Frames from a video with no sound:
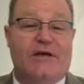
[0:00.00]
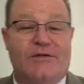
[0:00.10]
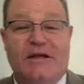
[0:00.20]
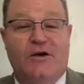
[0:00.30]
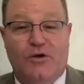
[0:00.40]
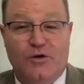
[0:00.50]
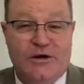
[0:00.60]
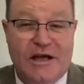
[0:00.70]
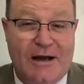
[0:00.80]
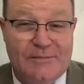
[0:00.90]
nothing
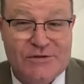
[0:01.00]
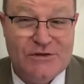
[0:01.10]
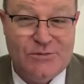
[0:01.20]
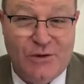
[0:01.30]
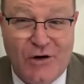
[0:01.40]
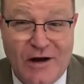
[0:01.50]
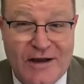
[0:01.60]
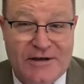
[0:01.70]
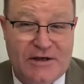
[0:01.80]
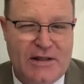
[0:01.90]
good comes to mind.